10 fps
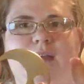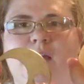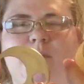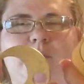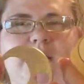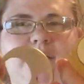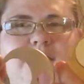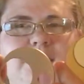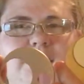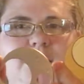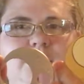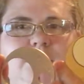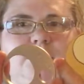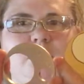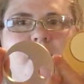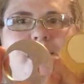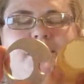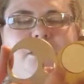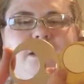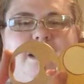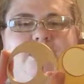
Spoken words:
and I'll play with it in a little while.